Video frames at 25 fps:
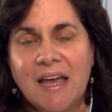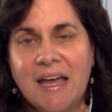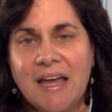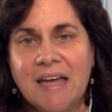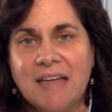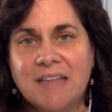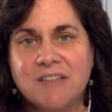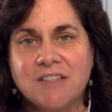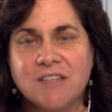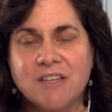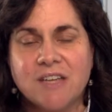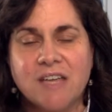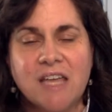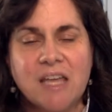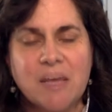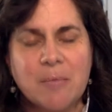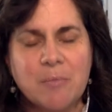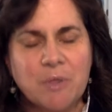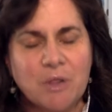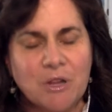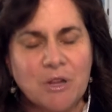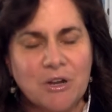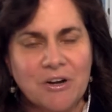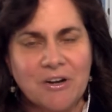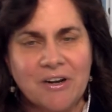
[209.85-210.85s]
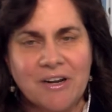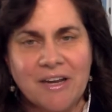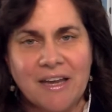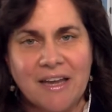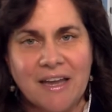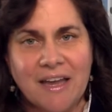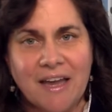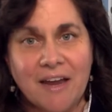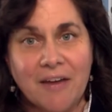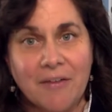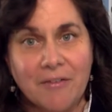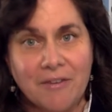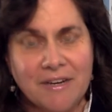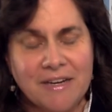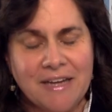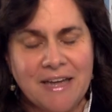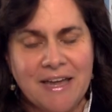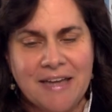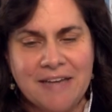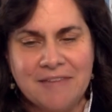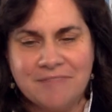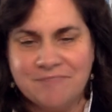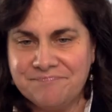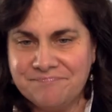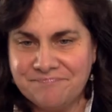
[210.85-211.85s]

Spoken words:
and to keep learning every day.